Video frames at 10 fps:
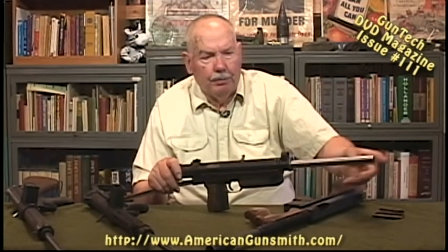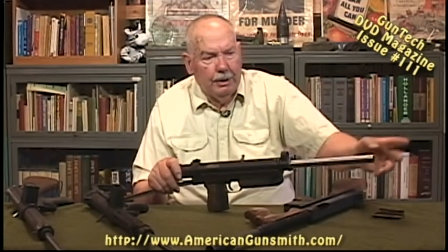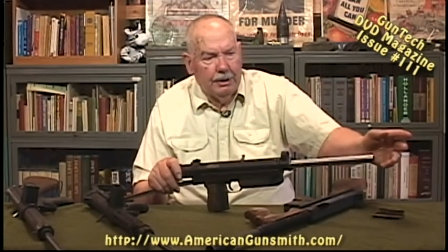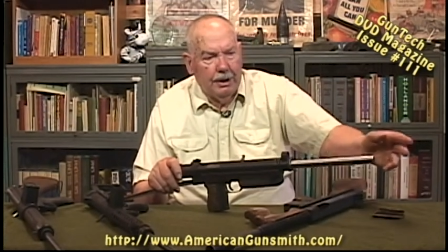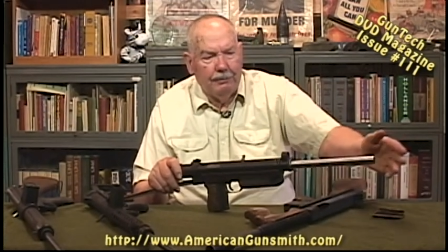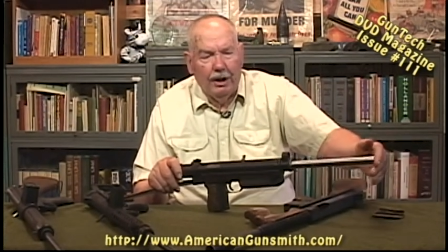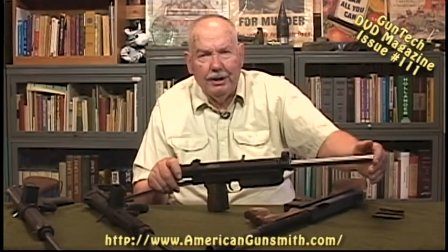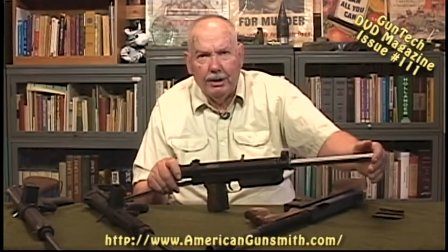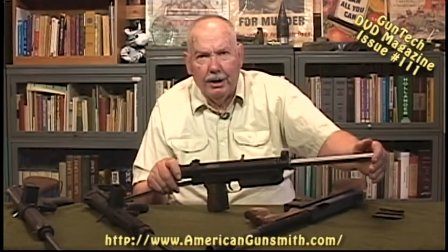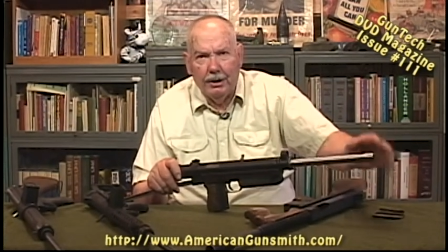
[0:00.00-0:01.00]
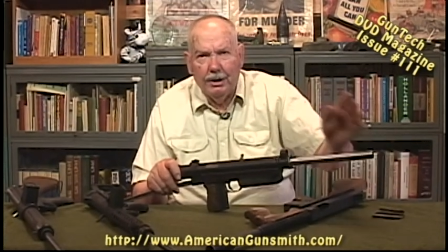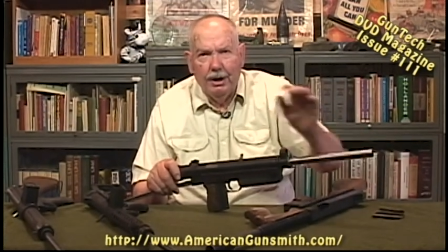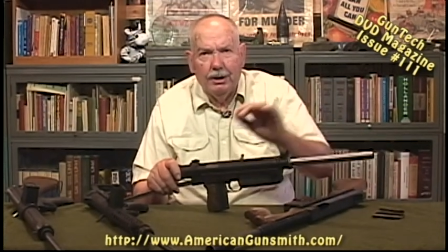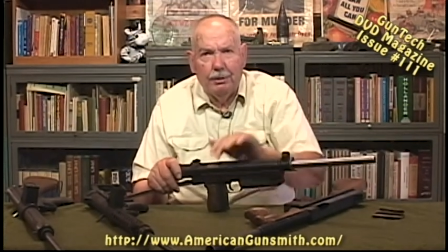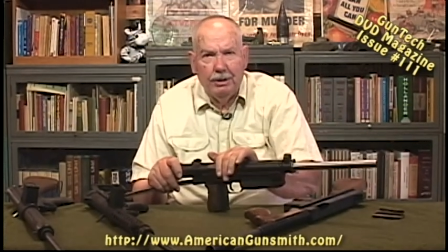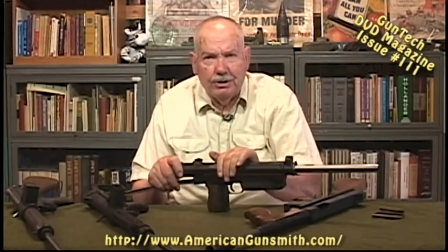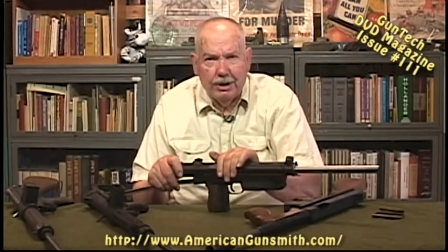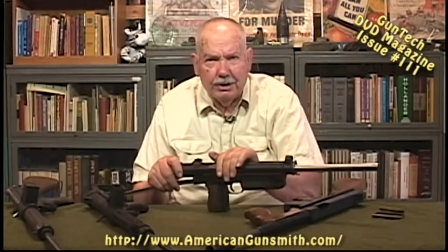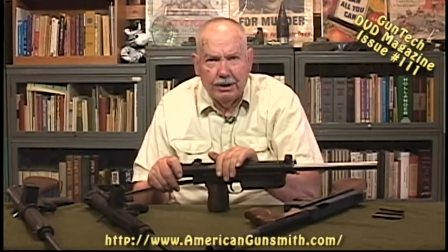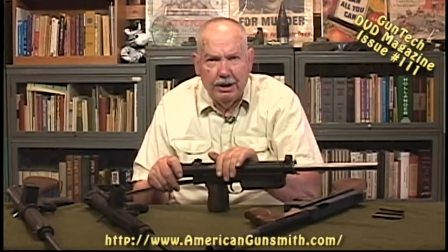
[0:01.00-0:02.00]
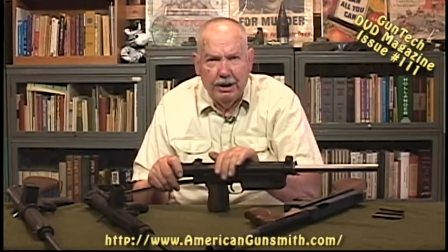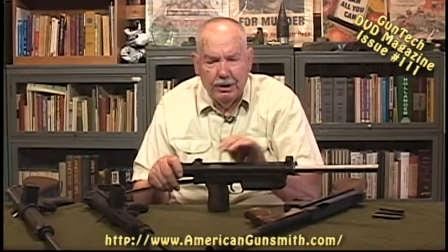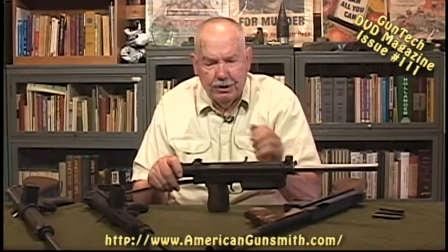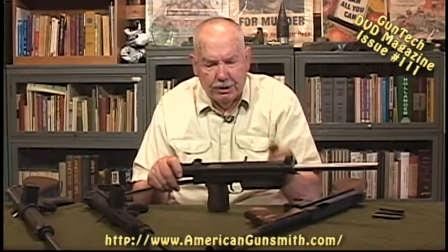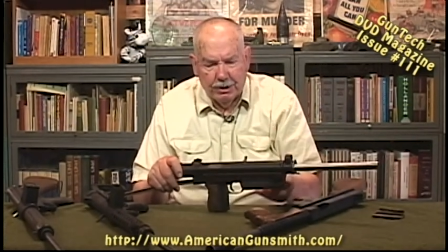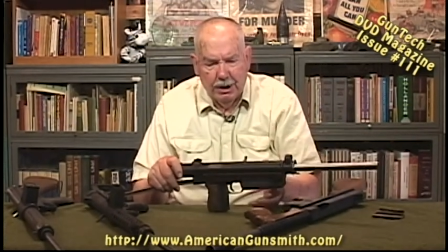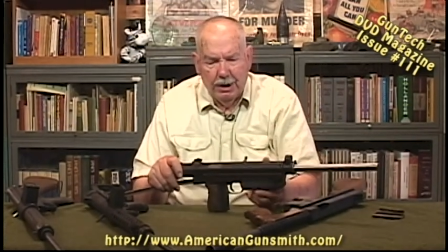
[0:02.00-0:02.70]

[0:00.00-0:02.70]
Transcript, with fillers: but they've lengthened it to be 16 inches.